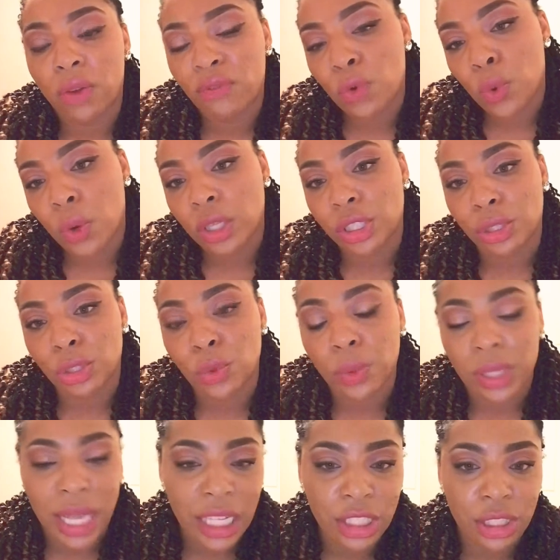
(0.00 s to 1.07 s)
forge a new
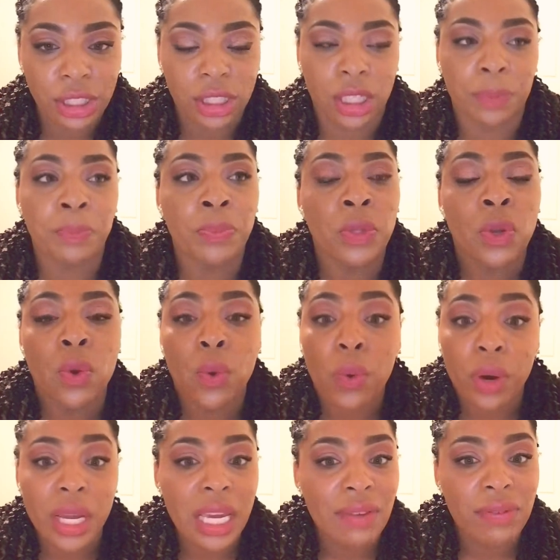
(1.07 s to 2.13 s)
relationship
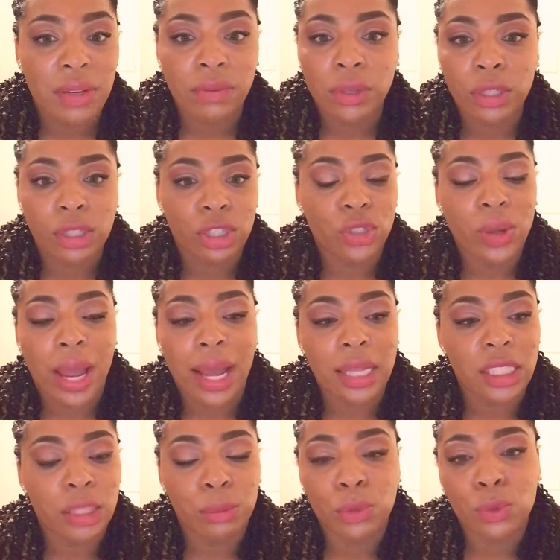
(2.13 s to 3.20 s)
or even if you're just trying
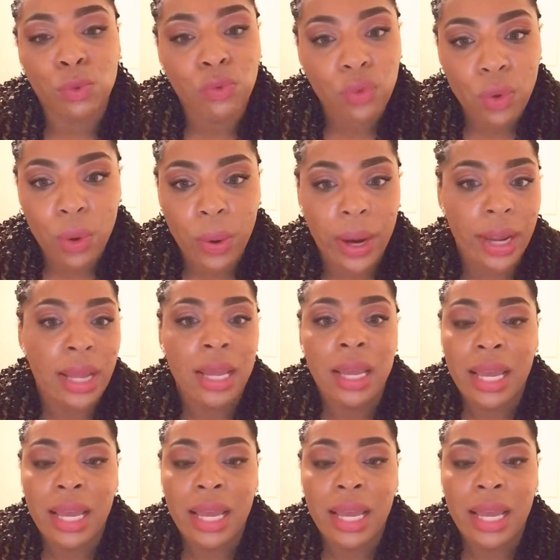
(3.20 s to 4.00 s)
to move forward